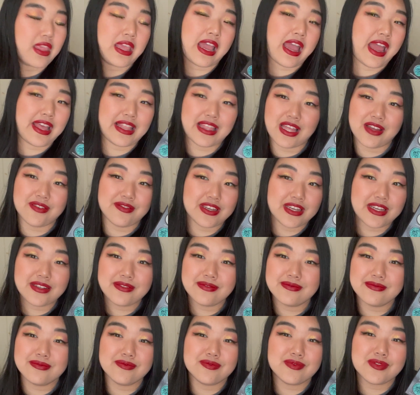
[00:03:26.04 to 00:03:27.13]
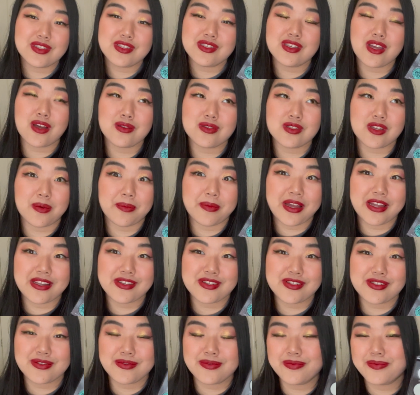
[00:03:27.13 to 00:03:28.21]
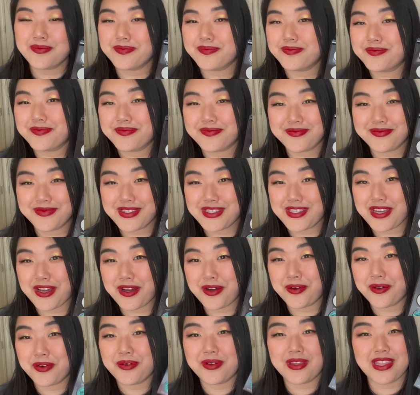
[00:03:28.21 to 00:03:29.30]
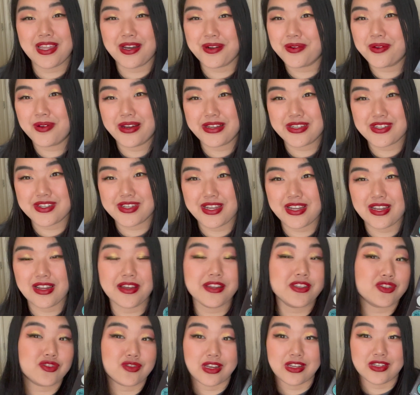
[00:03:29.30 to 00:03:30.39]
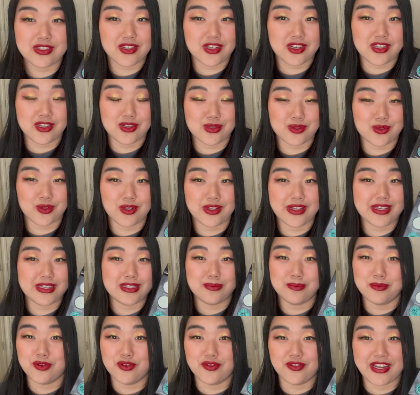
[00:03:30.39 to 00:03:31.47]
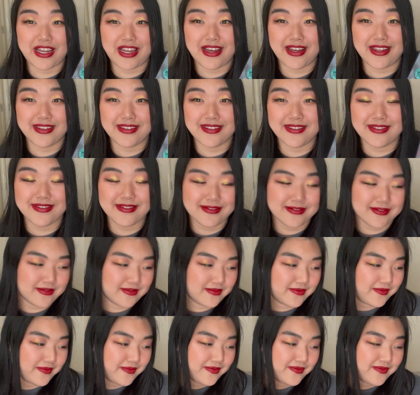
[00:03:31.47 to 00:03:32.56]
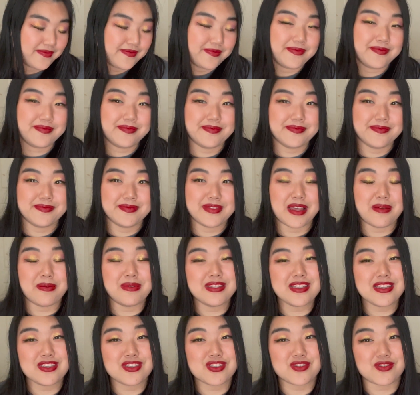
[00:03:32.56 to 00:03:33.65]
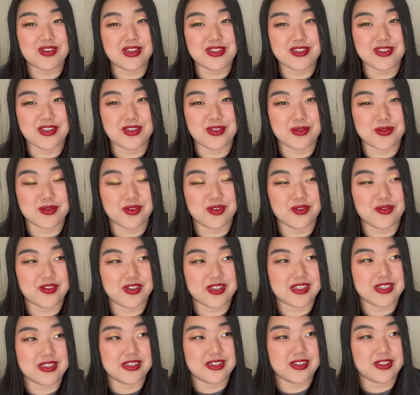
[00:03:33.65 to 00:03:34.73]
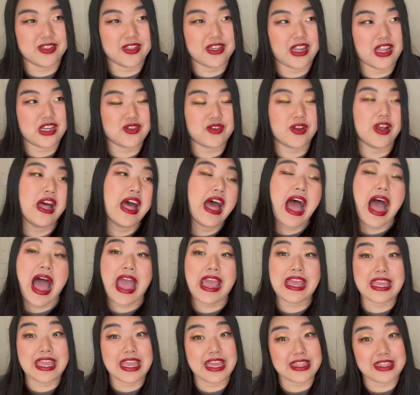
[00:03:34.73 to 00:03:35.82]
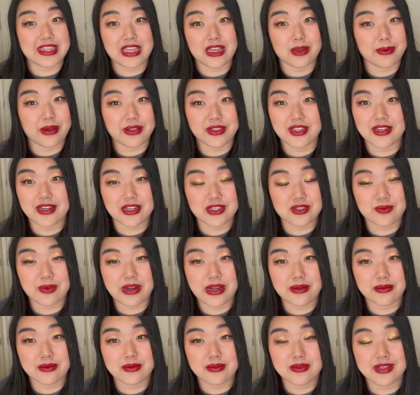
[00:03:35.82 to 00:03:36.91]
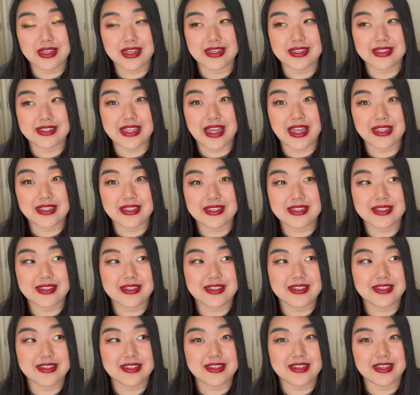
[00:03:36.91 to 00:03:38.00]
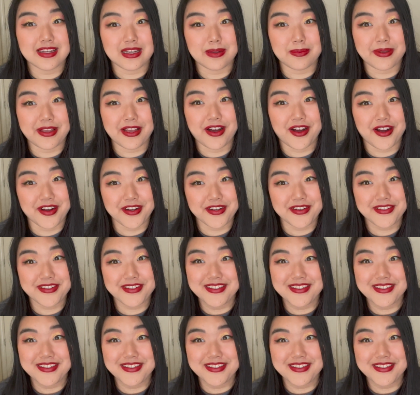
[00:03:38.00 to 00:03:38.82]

I love it so much. So without question, Strange and Unusual is moving on. That means it's Strange and Unusual versus Nearly Natural. I can't think about the next round because that's gonna be hard.